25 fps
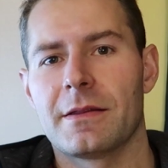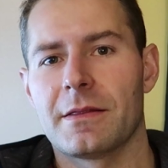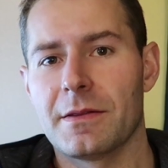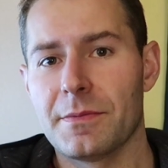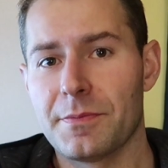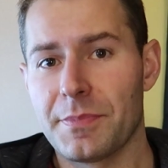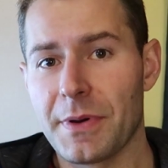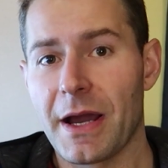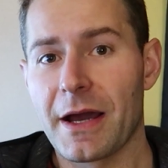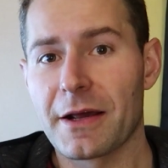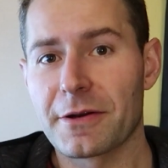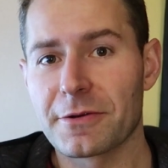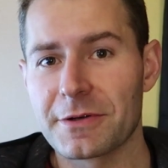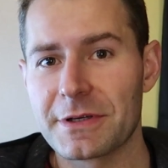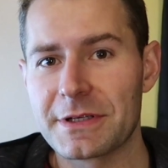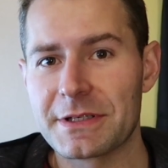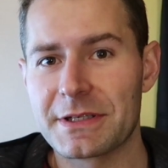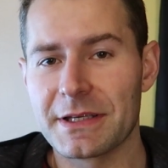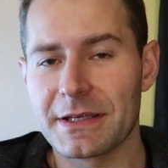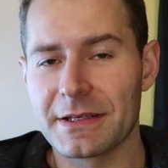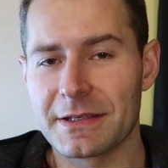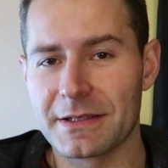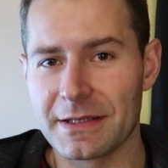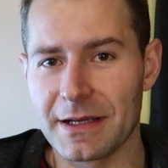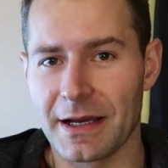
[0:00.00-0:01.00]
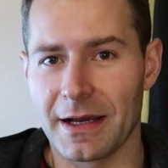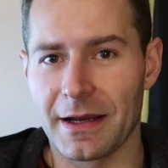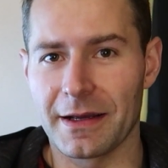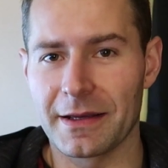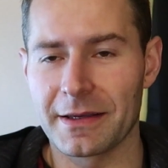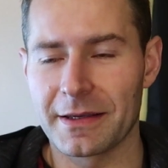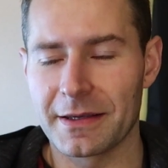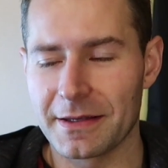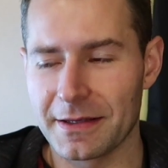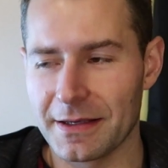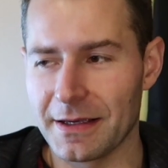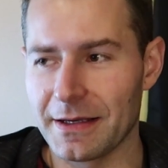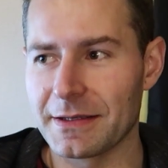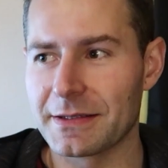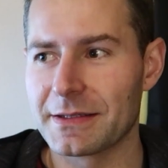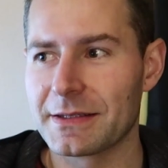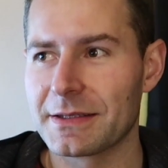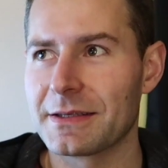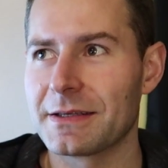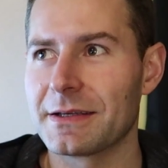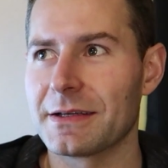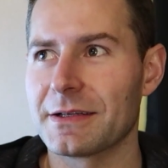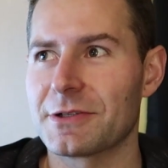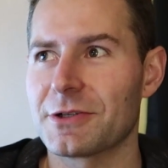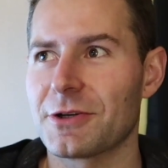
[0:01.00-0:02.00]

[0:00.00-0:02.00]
The battery did die, yes, a